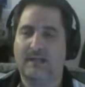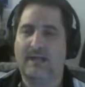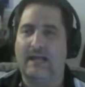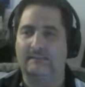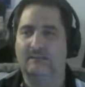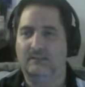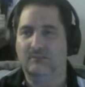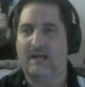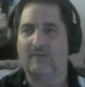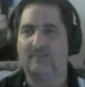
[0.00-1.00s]
And you
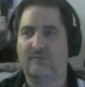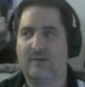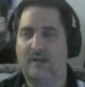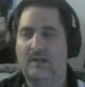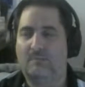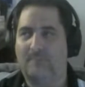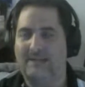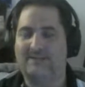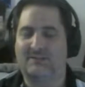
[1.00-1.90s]
have magic